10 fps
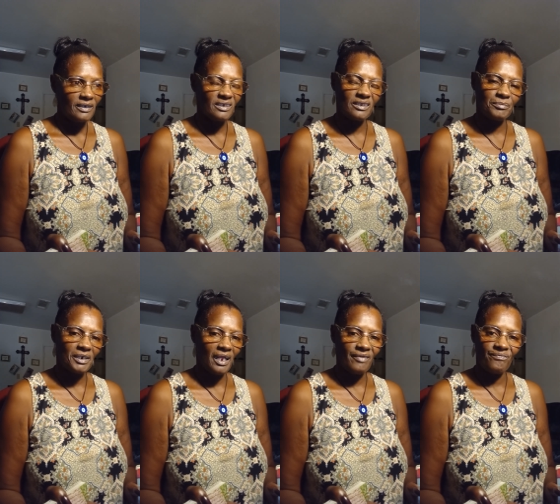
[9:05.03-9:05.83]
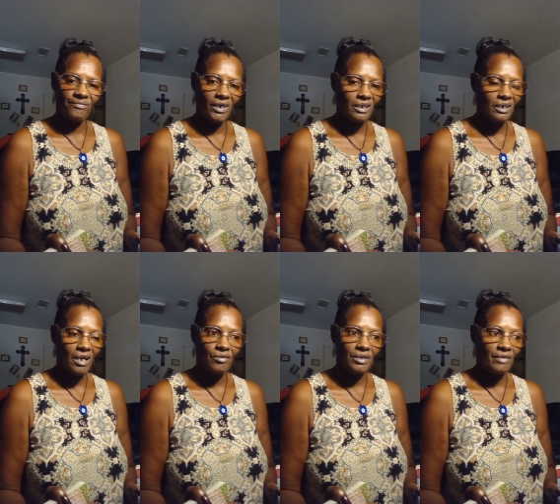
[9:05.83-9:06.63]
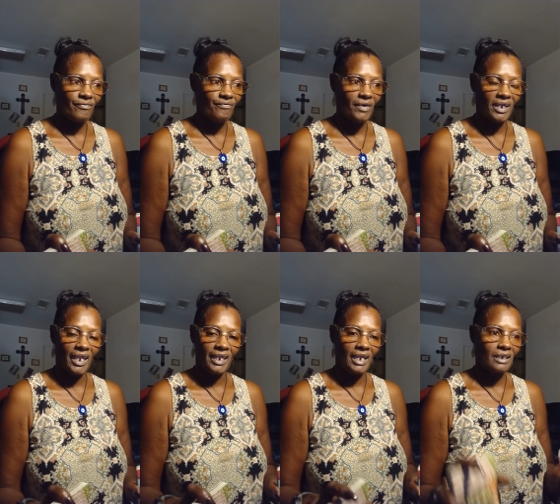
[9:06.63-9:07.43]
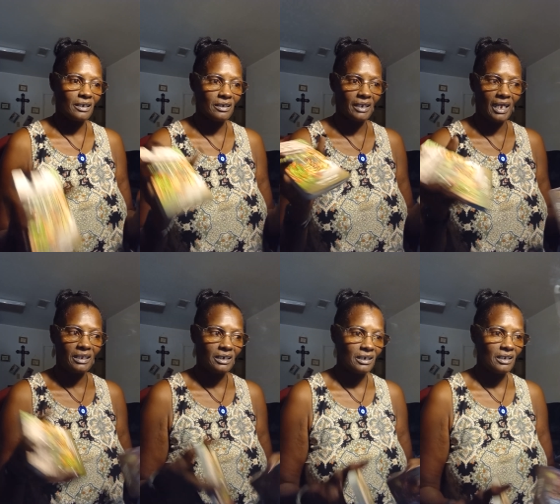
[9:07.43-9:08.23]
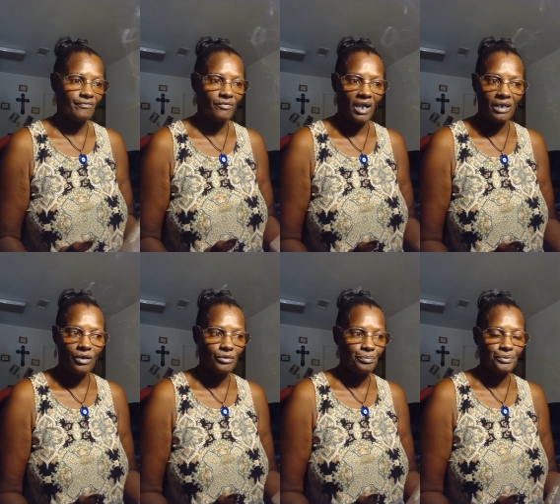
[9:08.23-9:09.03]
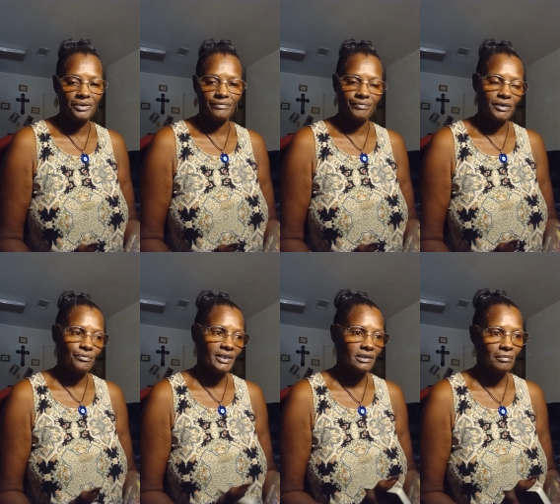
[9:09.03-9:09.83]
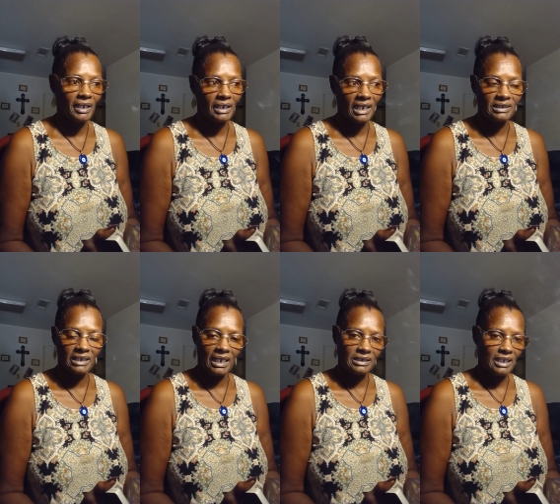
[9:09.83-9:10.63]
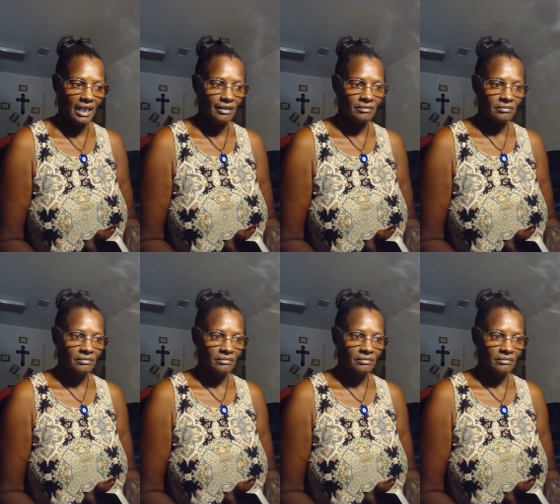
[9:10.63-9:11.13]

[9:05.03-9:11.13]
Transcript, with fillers: And just be like, fuck it, I don't give a fuck. I ain't got nothing out here to live for. i go to prison for the rest of my life till I die.